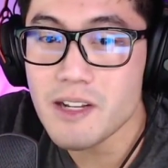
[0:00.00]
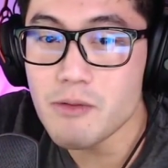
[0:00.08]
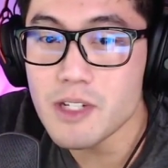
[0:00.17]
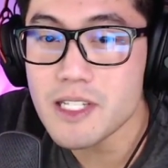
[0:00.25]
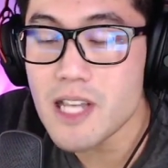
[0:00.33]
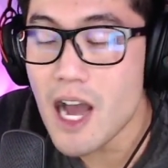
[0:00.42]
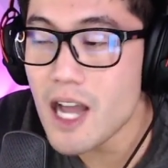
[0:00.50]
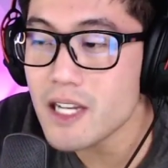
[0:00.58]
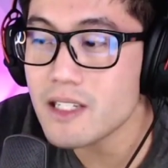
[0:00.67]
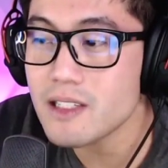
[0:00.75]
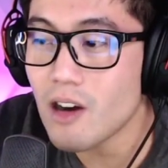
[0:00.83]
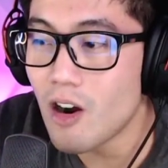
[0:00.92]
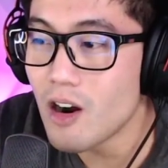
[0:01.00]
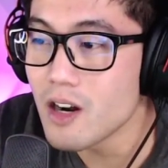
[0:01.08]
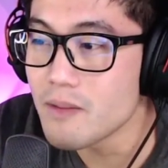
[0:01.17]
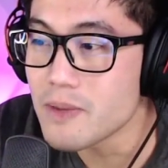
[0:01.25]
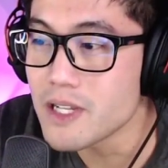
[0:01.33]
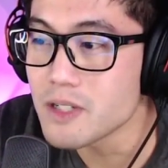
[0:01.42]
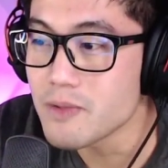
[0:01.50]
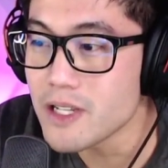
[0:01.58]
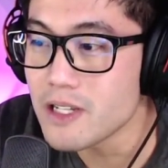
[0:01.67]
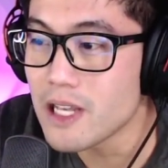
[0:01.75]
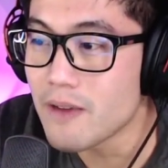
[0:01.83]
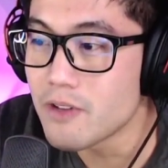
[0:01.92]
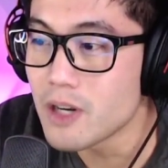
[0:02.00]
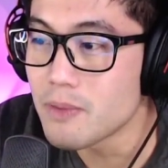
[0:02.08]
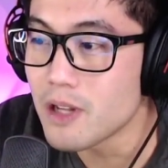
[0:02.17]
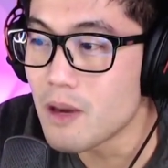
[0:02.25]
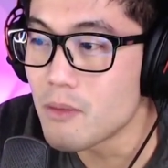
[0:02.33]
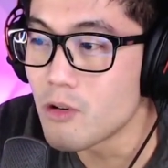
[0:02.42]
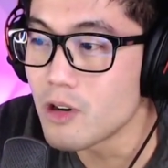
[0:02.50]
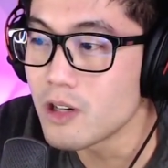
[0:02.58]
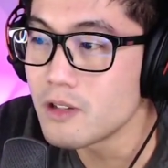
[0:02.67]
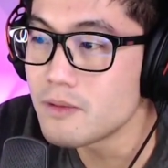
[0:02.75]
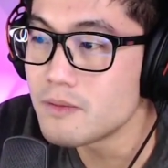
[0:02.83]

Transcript: was not hard because we leveled up a lot more.